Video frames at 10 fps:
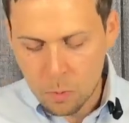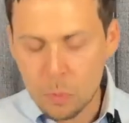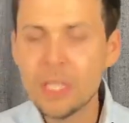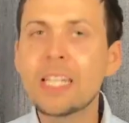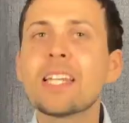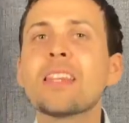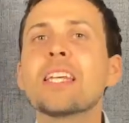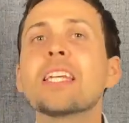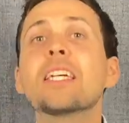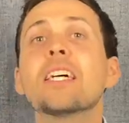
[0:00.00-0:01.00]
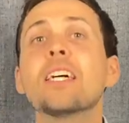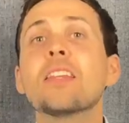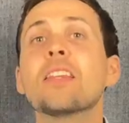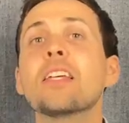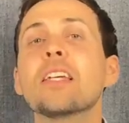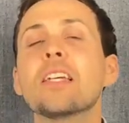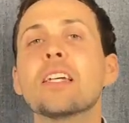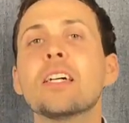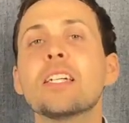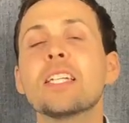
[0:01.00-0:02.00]
we get the, the
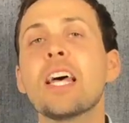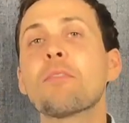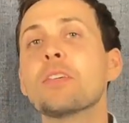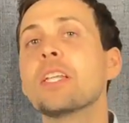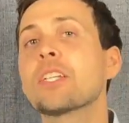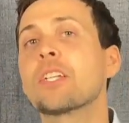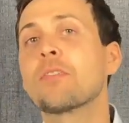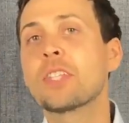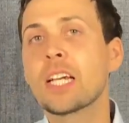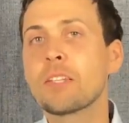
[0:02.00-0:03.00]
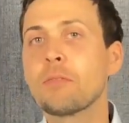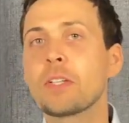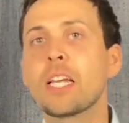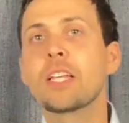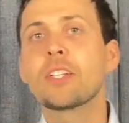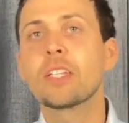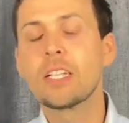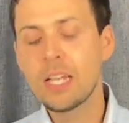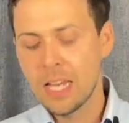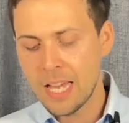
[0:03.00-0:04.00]
definition of sanctification.
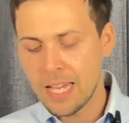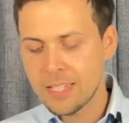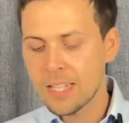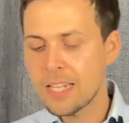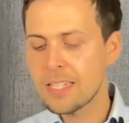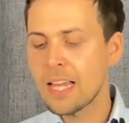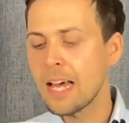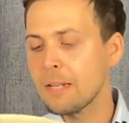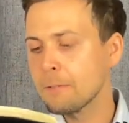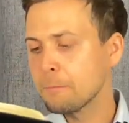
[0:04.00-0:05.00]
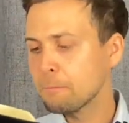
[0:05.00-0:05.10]
It says that